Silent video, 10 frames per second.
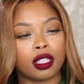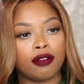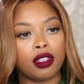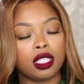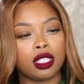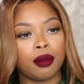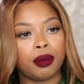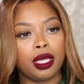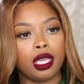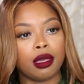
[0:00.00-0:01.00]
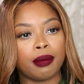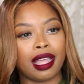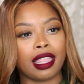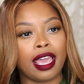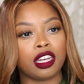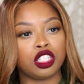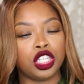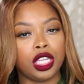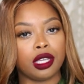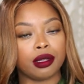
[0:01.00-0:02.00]
if this is the P M, I had
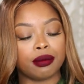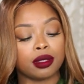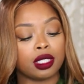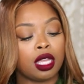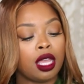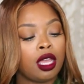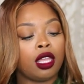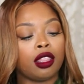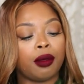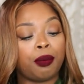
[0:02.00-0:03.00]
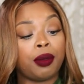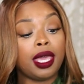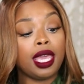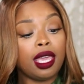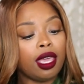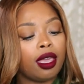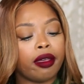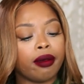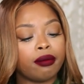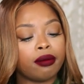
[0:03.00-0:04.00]
G Ms. The P
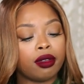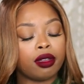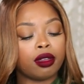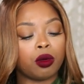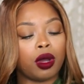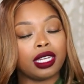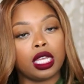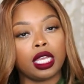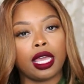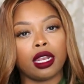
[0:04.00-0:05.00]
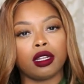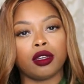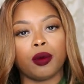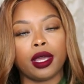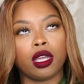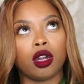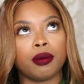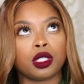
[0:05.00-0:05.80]
M, well, I did gain a little weight. Girl,